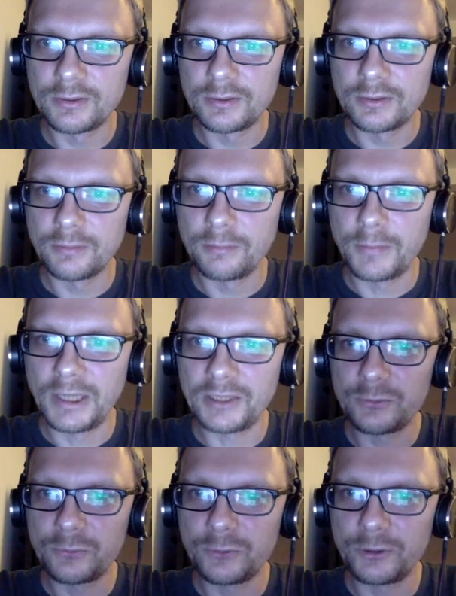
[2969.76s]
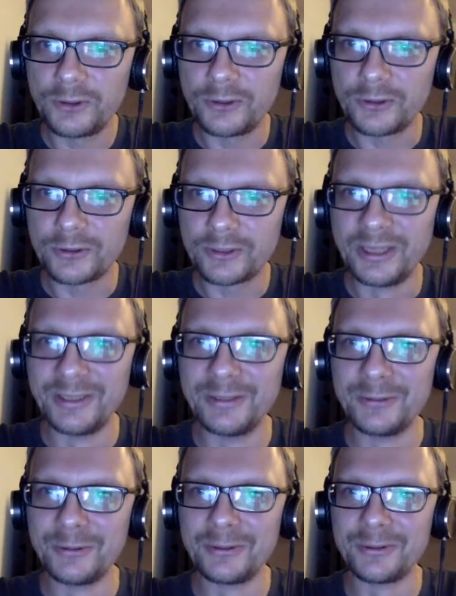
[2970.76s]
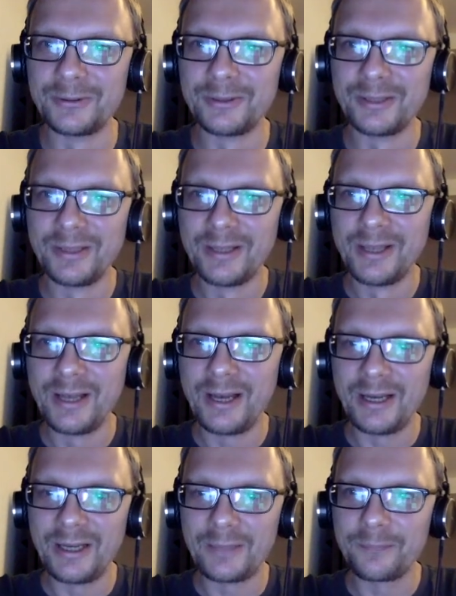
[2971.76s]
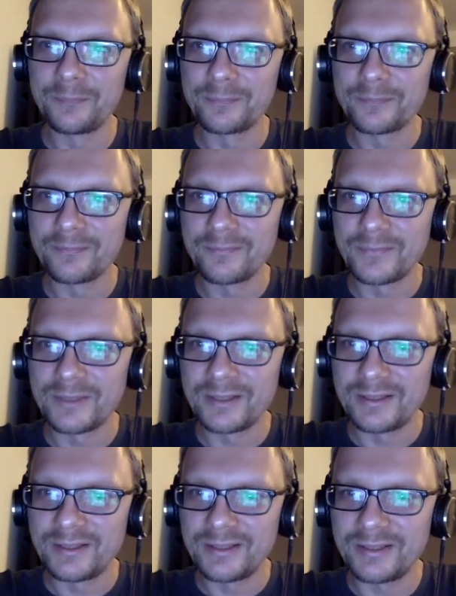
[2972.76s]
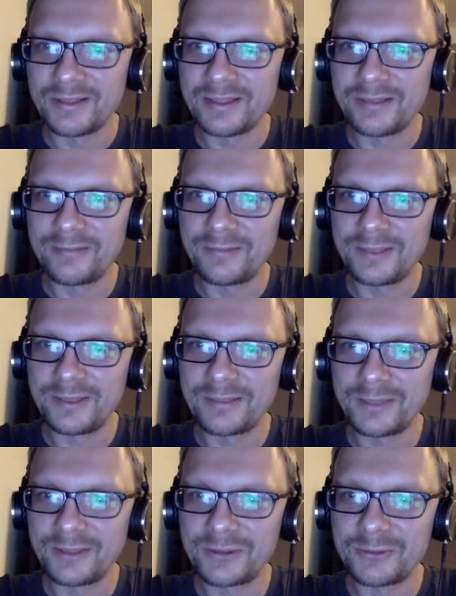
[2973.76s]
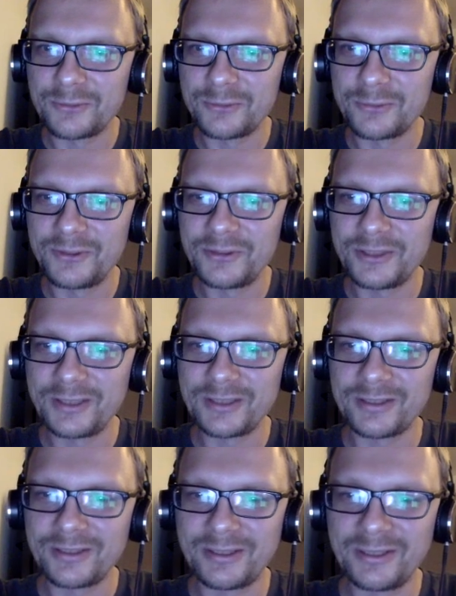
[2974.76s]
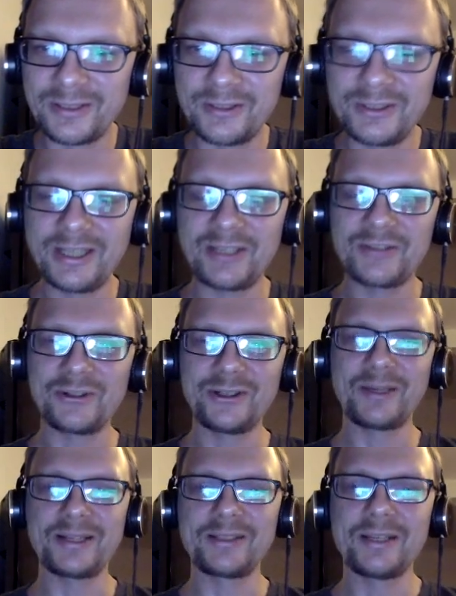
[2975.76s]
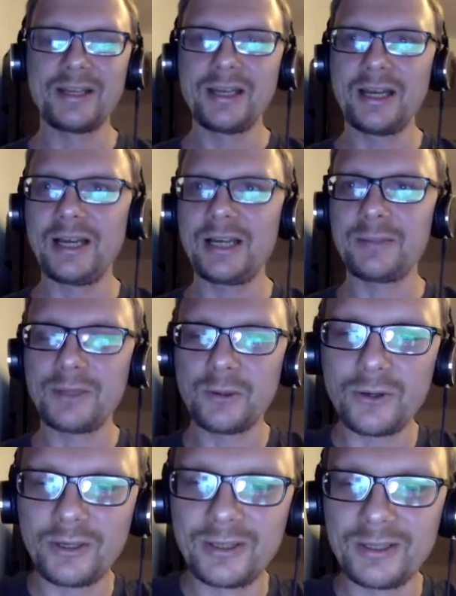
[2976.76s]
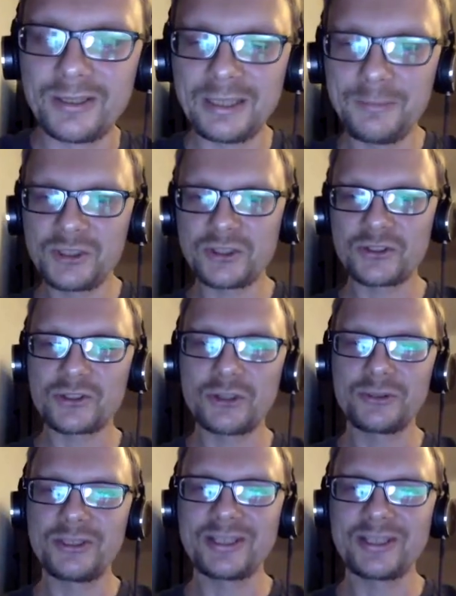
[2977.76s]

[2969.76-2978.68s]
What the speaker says: Matt Warnock. I think Matt would be starting. Yeah, sorry, Matt. Let me just show the.